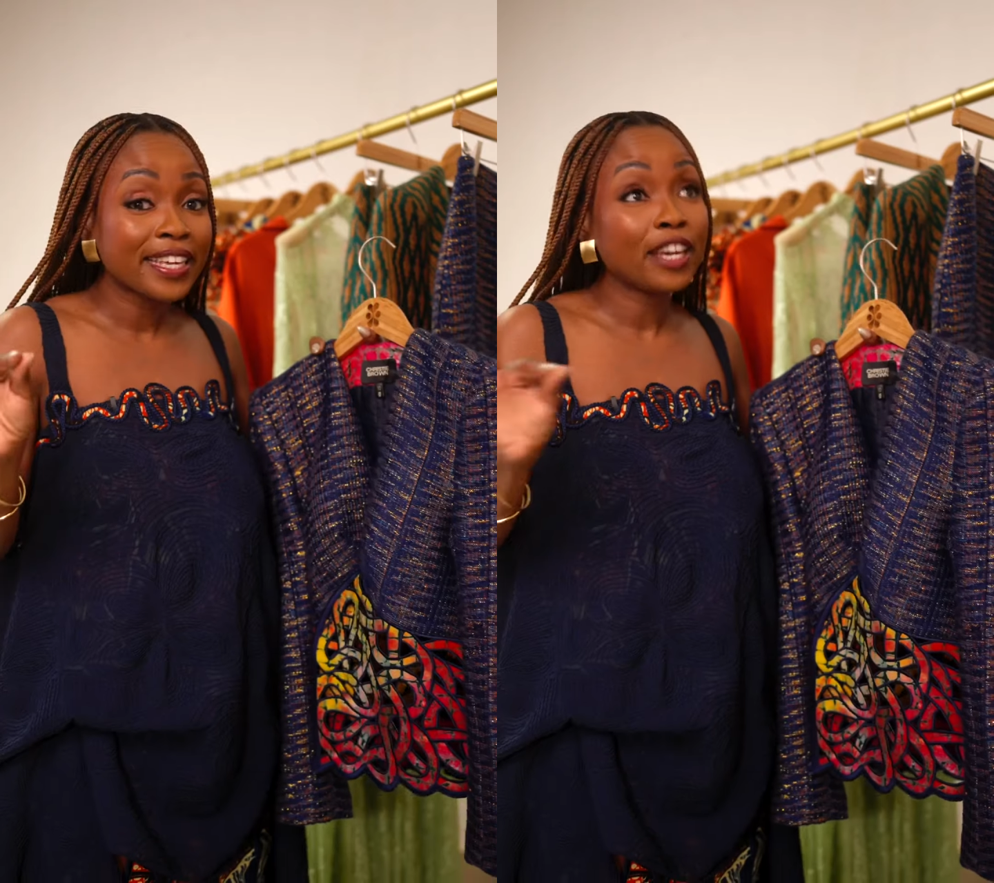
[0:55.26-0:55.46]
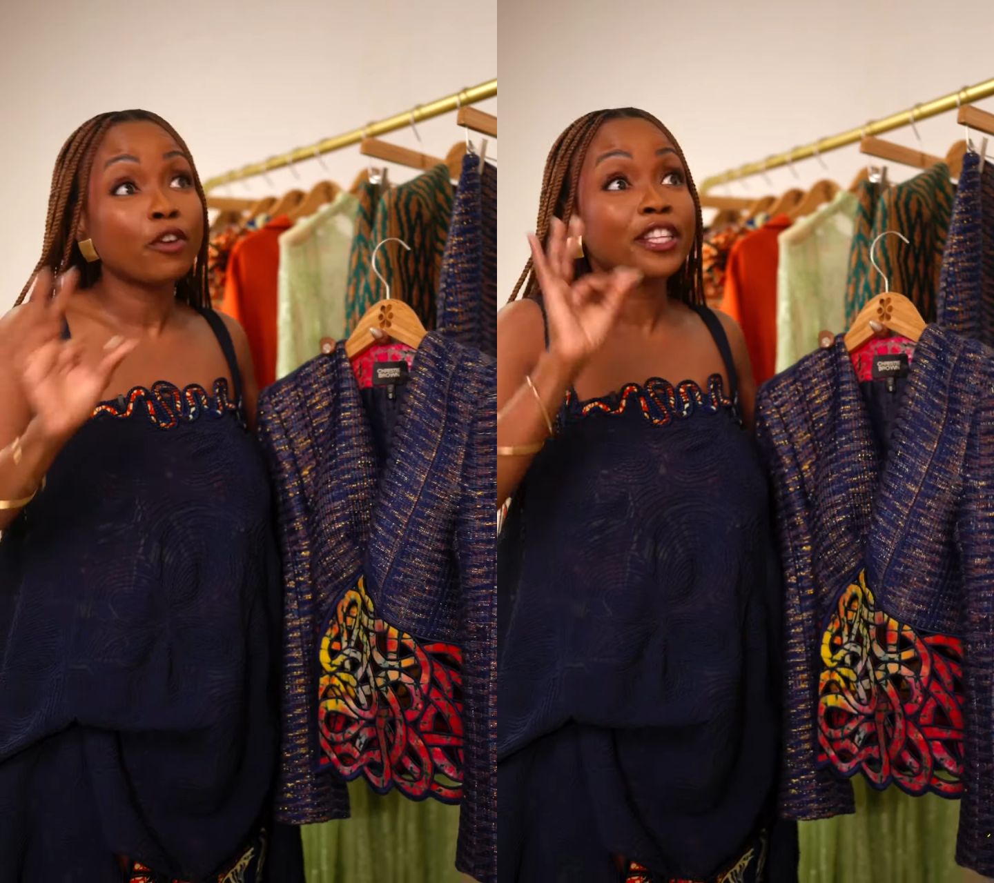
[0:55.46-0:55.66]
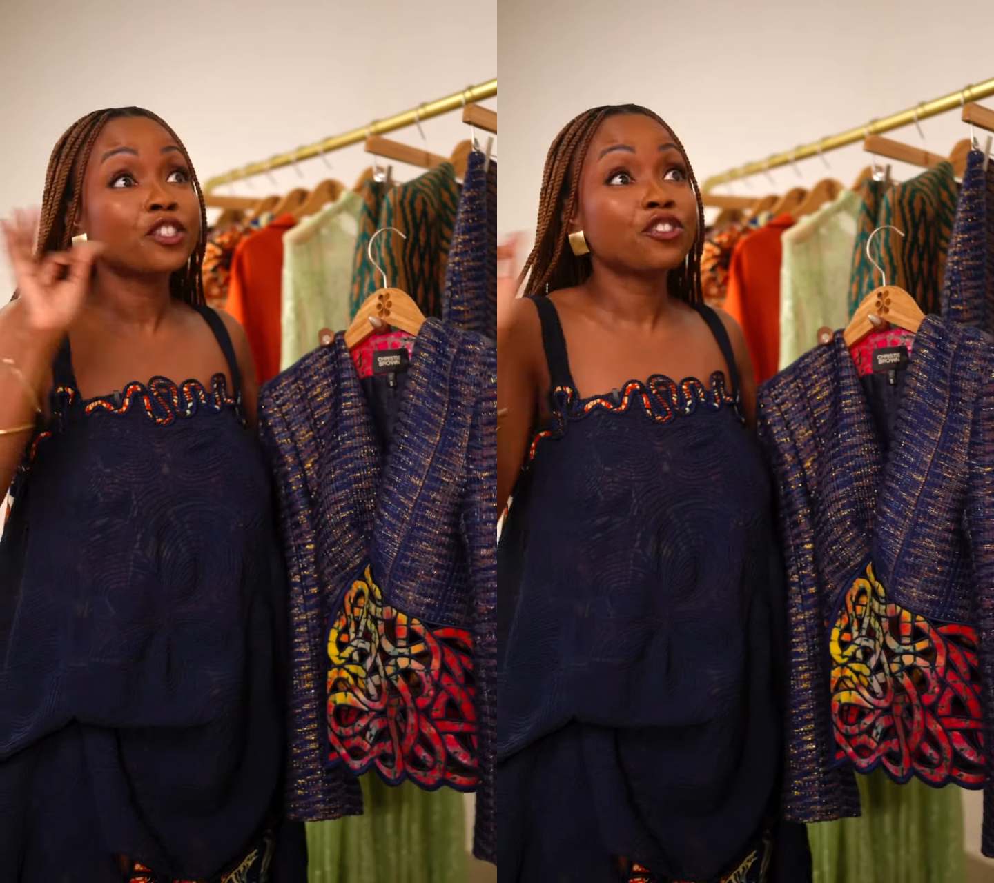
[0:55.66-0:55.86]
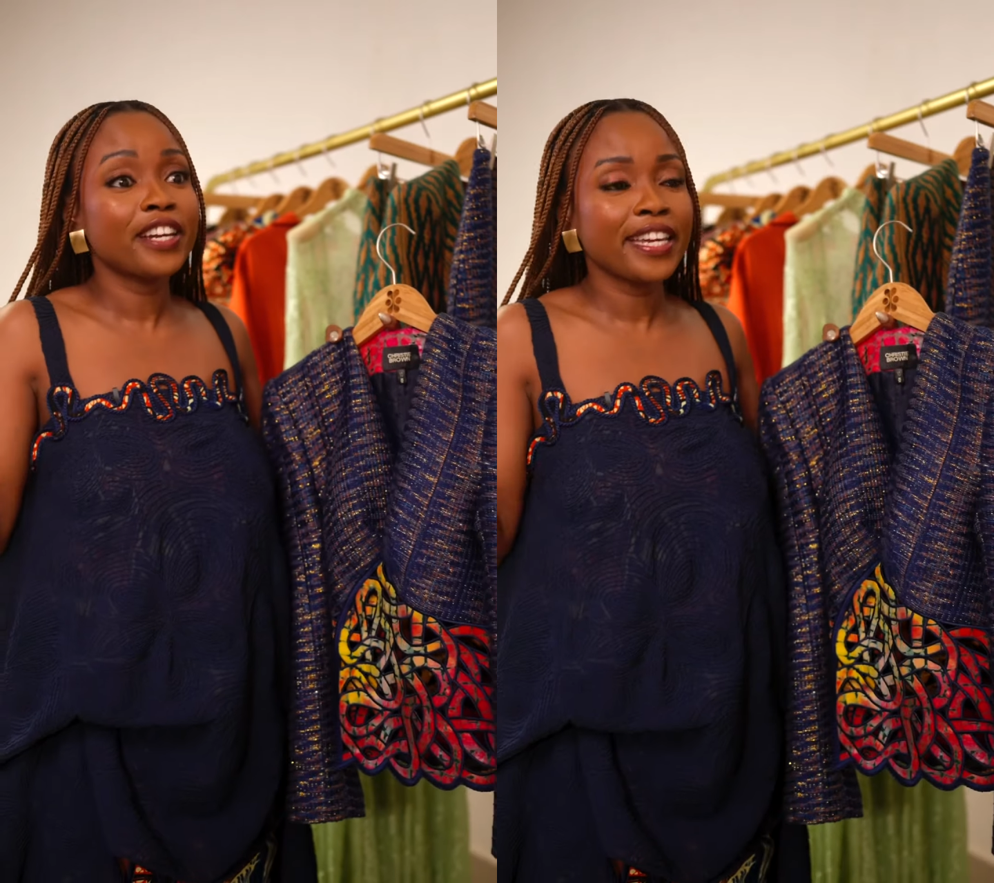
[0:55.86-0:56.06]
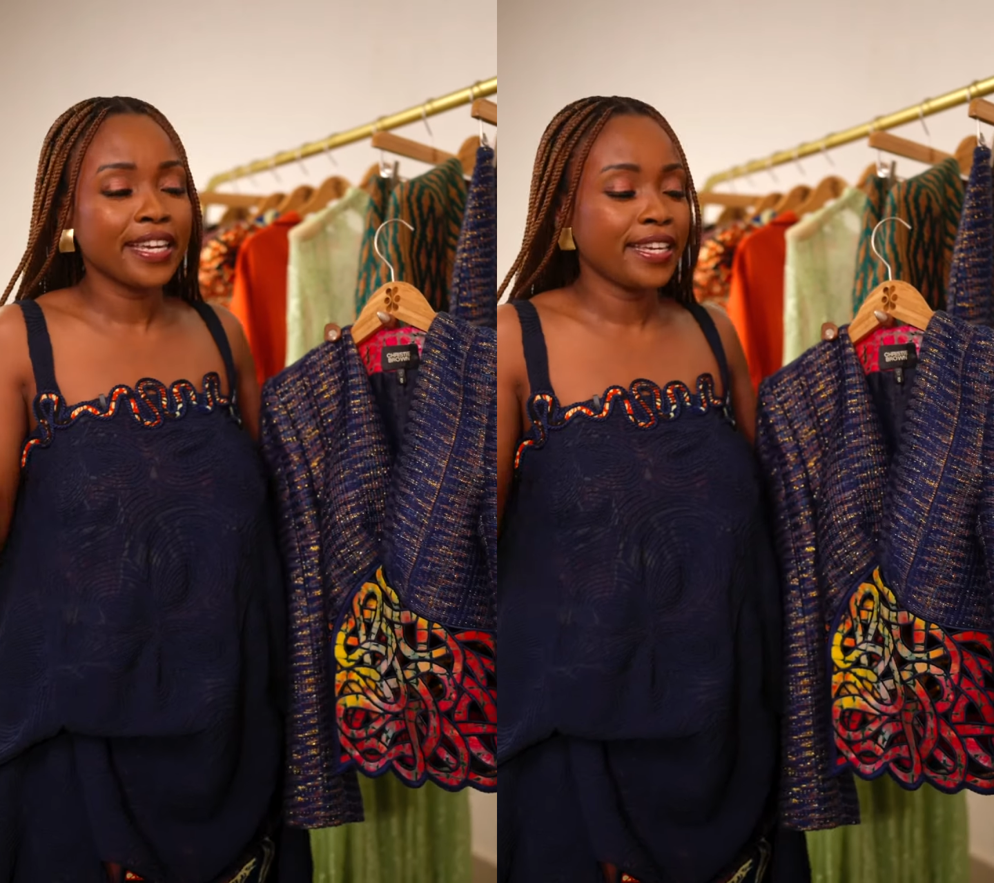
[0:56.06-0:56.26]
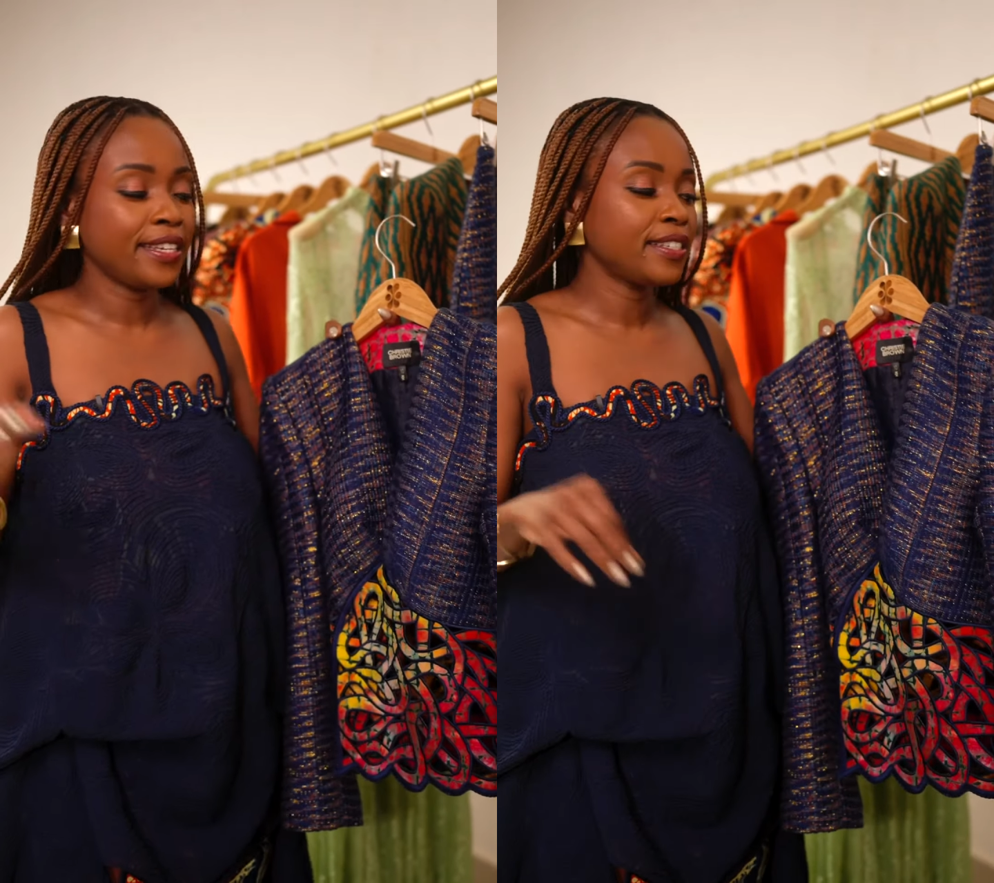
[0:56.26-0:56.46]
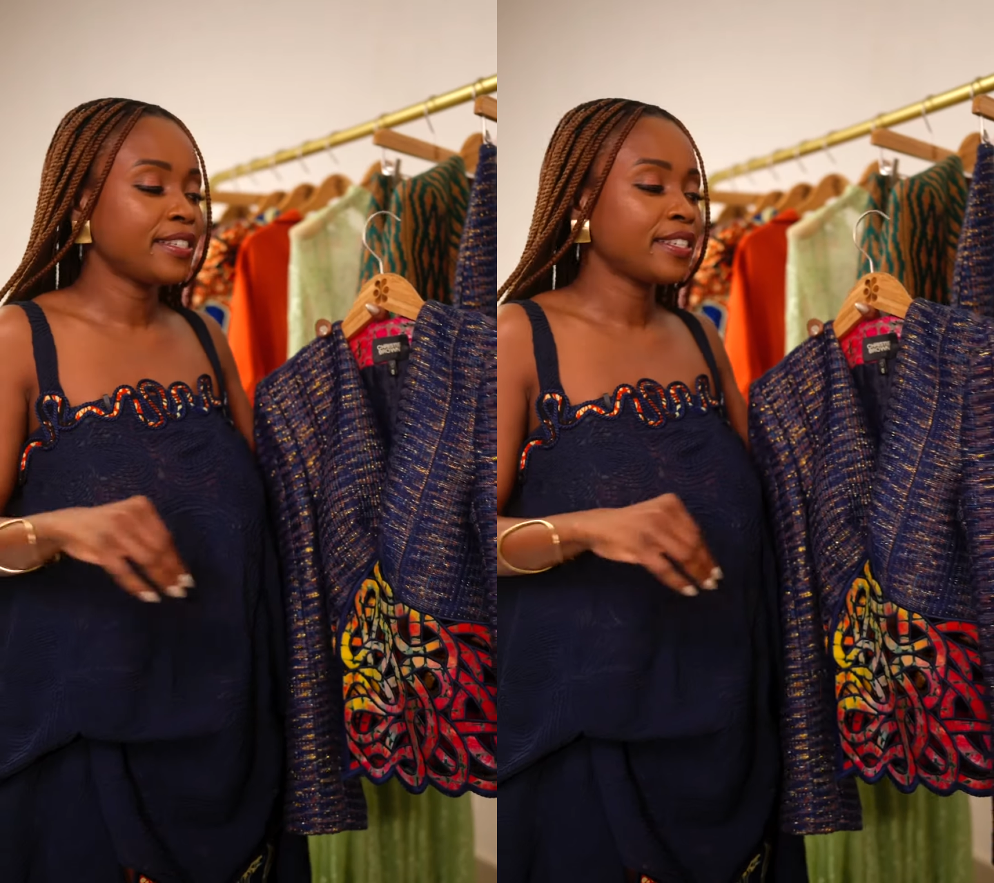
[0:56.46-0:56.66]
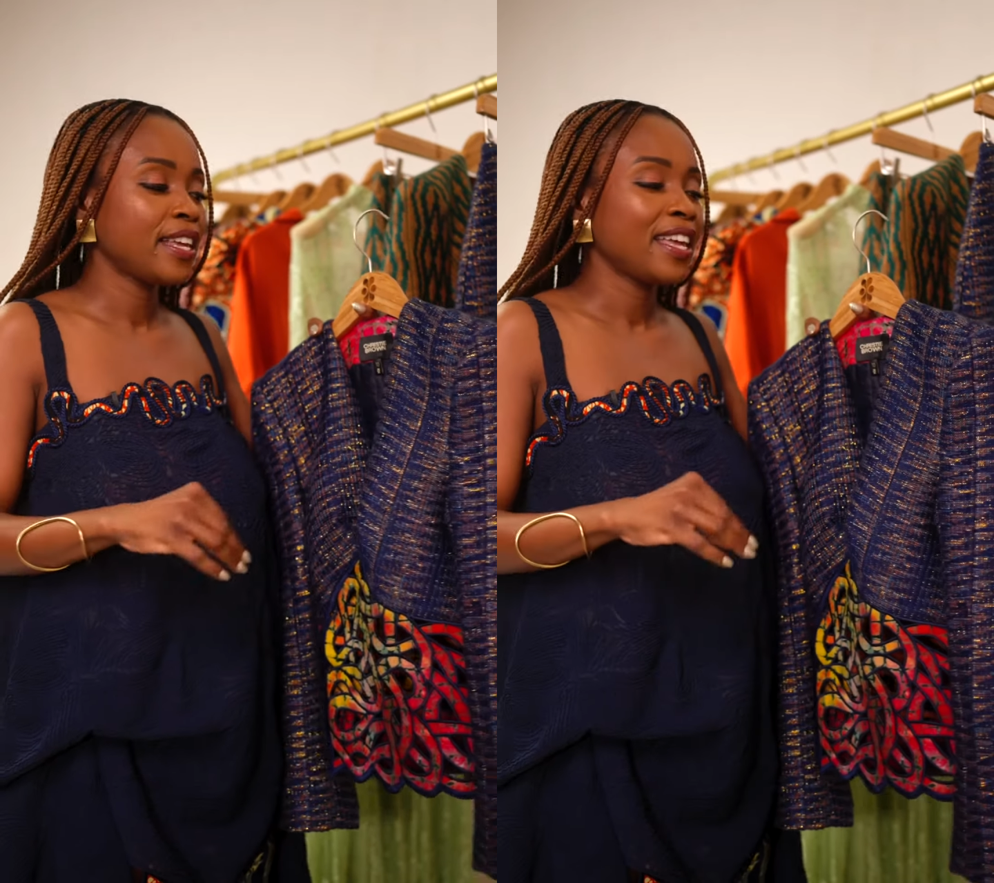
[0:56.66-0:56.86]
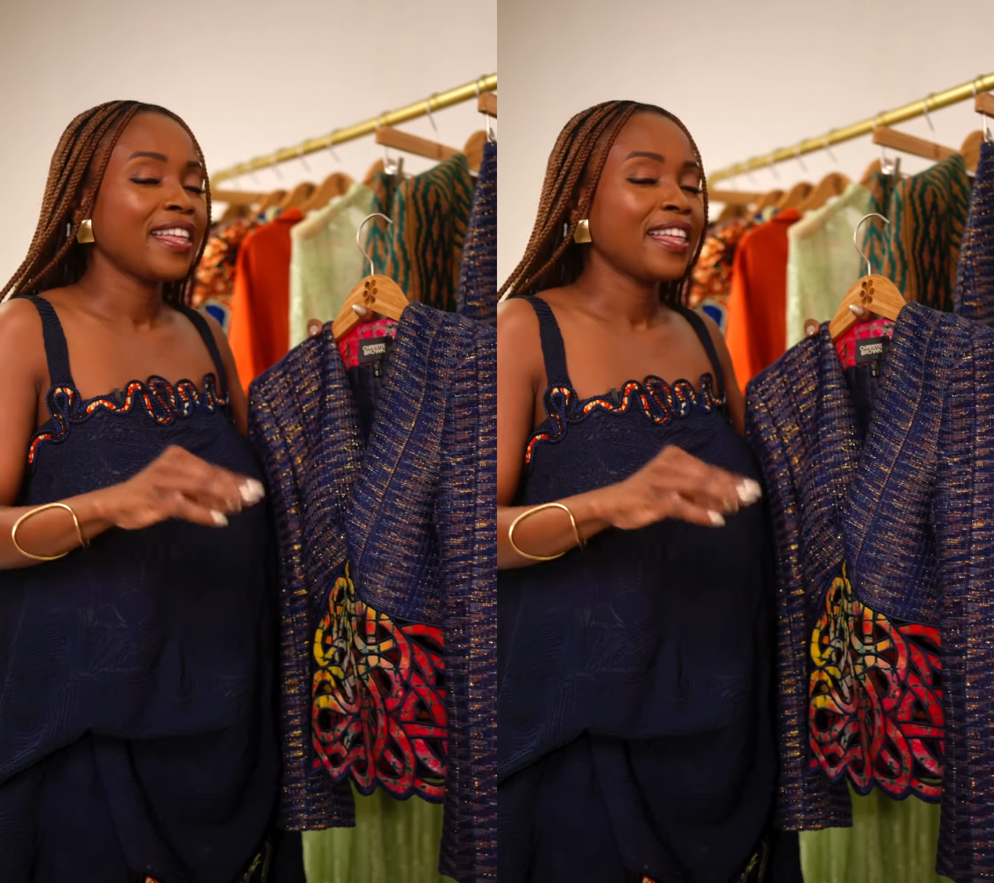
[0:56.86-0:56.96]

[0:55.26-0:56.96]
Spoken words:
thing here, or the trick is,